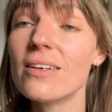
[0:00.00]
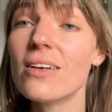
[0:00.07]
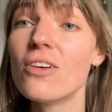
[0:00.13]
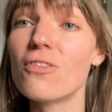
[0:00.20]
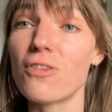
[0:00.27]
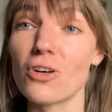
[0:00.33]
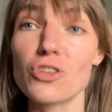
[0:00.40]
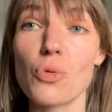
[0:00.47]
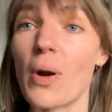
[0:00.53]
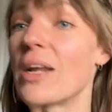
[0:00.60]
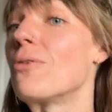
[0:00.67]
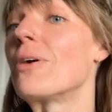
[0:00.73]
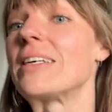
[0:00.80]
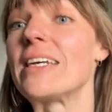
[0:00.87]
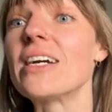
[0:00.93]
for
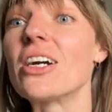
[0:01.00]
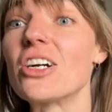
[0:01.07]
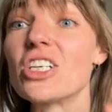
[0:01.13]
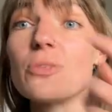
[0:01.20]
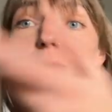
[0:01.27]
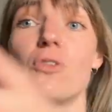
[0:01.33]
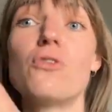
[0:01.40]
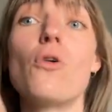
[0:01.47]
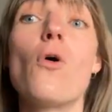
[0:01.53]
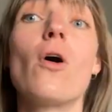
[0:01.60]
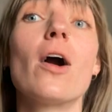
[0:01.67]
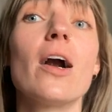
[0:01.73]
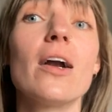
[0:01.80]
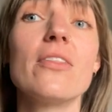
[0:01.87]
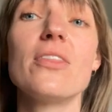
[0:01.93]
21 years
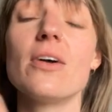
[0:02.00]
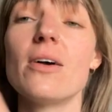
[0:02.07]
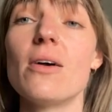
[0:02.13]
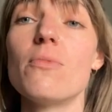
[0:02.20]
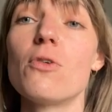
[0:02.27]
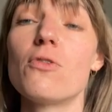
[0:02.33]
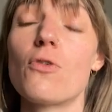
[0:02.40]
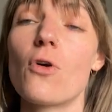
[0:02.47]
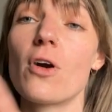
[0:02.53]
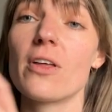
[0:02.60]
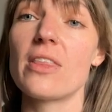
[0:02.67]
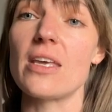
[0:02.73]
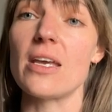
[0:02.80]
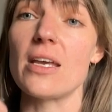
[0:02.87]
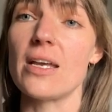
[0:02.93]
before
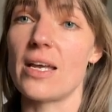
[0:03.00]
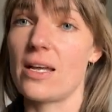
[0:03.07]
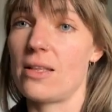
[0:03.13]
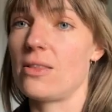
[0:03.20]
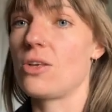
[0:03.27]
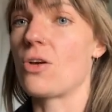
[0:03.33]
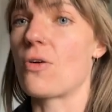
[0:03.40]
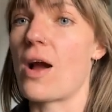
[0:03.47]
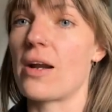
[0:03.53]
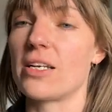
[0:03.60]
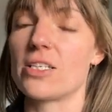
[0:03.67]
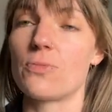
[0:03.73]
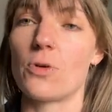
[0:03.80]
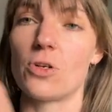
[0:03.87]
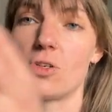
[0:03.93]
the
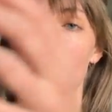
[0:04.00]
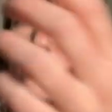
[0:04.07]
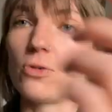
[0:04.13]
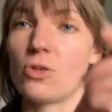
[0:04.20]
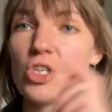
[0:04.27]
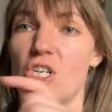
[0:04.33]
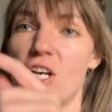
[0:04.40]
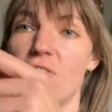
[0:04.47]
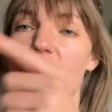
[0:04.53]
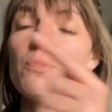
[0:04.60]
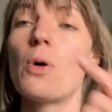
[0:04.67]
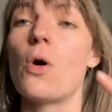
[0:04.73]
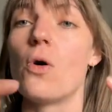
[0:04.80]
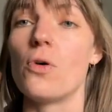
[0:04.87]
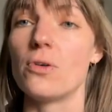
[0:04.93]
Uranus will shift
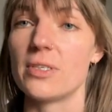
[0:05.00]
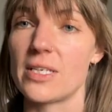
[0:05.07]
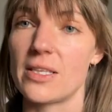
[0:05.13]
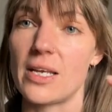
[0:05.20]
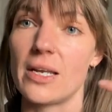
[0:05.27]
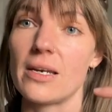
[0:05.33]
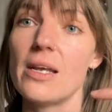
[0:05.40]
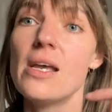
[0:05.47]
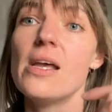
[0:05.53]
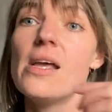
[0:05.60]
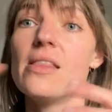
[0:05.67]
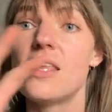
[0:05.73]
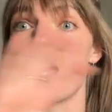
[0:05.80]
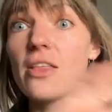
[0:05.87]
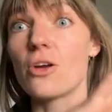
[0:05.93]
poles, and then
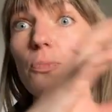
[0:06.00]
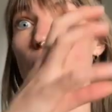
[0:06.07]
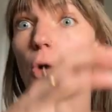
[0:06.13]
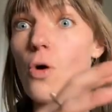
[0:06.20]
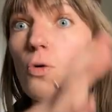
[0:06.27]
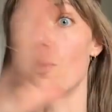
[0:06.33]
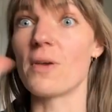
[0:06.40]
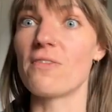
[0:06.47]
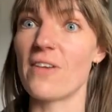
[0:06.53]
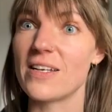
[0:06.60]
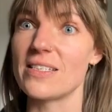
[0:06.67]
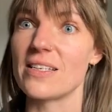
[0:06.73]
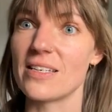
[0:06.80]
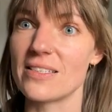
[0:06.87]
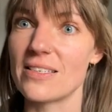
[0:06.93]
the other pole will be
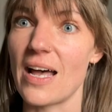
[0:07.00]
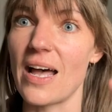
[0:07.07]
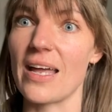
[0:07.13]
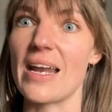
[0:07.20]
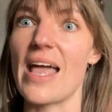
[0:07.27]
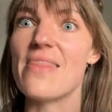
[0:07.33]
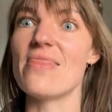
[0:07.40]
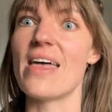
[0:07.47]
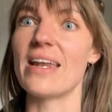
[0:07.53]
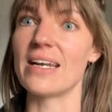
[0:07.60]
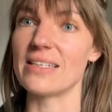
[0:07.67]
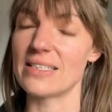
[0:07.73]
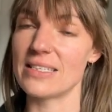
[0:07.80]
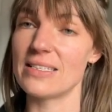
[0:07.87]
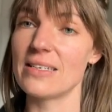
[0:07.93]
facing the sun, and then
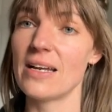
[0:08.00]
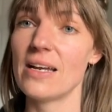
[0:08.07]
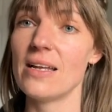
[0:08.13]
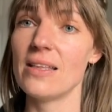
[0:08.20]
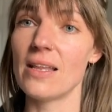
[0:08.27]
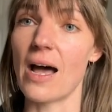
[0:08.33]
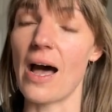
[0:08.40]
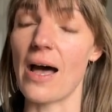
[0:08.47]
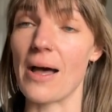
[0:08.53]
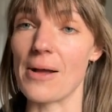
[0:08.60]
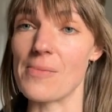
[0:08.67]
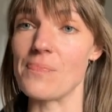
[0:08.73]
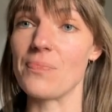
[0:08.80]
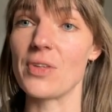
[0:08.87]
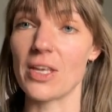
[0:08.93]
it's
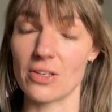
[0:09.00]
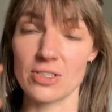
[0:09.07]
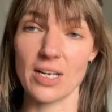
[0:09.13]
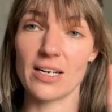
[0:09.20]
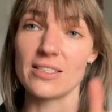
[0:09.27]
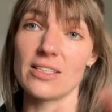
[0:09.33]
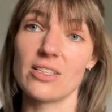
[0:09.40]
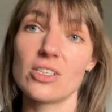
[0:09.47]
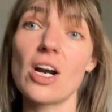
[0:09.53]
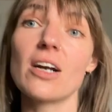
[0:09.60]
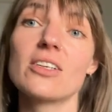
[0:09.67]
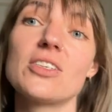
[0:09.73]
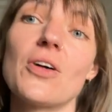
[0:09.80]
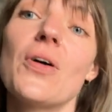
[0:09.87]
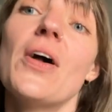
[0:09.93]
the other side is in the
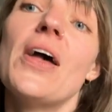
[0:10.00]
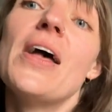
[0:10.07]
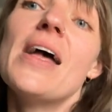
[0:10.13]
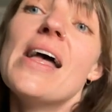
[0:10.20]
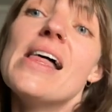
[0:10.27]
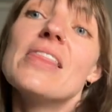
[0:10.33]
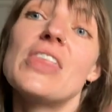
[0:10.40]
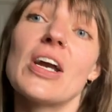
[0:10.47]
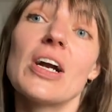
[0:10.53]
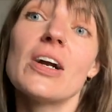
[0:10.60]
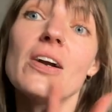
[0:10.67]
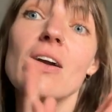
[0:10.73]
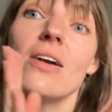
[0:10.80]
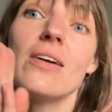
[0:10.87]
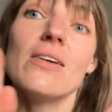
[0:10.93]
dark. So
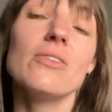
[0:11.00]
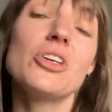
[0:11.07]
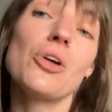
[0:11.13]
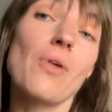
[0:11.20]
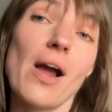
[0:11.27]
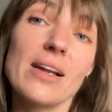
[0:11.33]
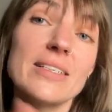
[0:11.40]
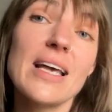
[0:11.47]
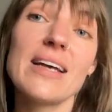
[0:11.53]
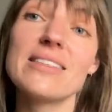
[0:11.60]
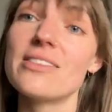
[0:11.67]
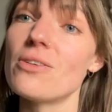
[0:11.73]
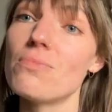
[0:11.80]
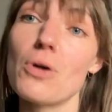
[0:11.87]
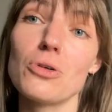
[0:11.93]
Uranus has
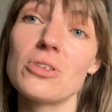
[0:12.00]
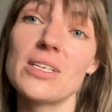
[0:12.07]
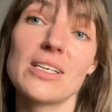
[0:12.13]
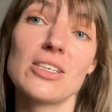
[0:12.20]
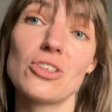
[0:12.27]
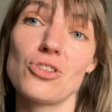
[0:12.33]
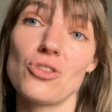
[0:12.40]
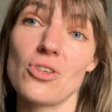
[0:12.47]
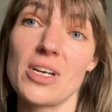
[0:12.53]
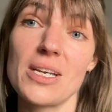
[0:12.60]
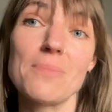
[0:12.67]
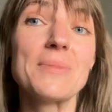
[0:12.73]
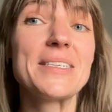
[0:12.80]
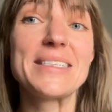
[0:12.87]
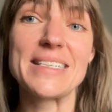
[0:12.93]
the most
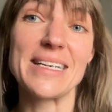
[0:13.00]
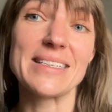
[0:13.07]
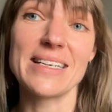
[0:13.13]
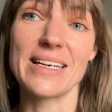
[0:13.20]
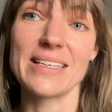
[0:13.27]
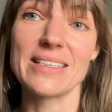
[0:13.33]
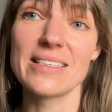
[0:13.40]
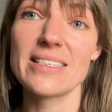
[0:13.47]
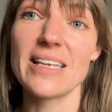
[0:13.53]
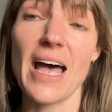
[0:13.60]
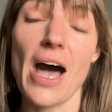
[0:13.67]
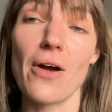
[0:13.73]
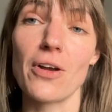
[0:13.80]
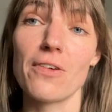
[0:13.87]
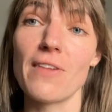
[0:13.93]
extreme seasons
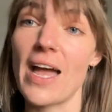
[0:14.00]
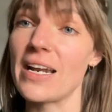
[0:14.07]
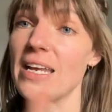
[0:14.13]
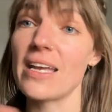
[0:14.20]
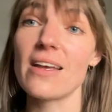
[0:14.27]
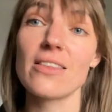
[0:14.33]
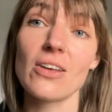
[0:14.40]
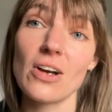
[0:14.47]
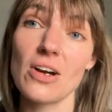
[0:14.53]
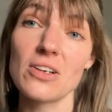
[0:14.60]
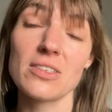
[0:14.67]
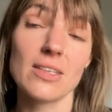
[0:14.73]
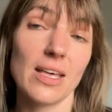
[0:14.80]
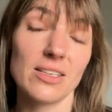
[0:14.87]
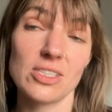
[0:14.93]
out of any other
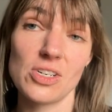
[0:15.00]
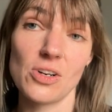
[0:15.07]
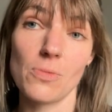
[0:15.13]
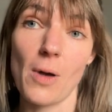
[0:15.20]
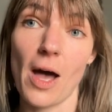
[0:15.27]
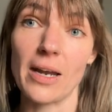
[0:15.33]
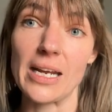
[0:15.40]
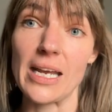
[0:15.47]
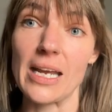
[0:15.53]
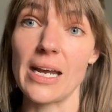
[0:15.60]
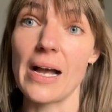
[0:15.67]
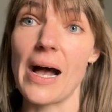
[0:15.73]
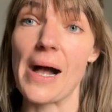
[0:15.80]
celestial body